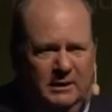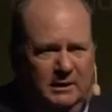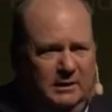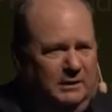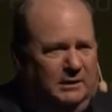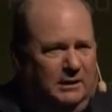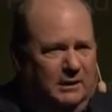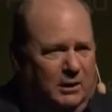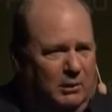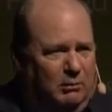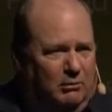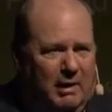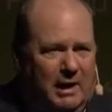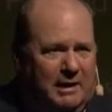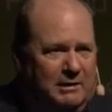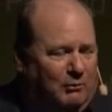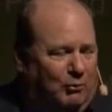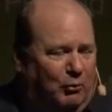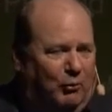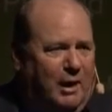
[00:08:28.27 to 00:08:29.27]

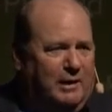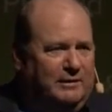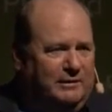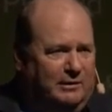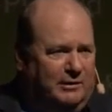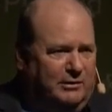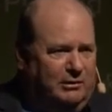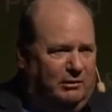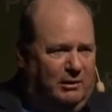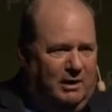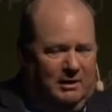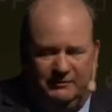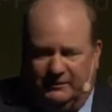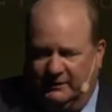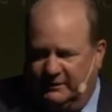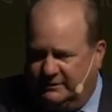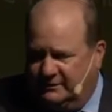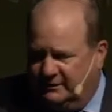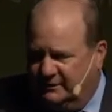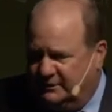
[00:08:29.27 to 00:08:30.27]
right there in your
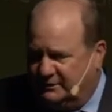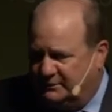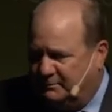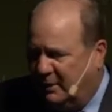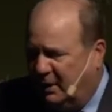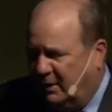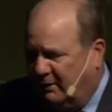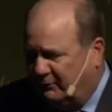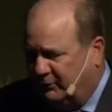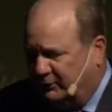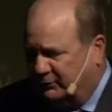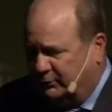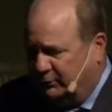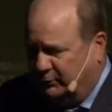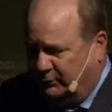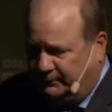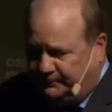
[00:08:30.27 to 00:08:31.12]
office. It's a powerful tool.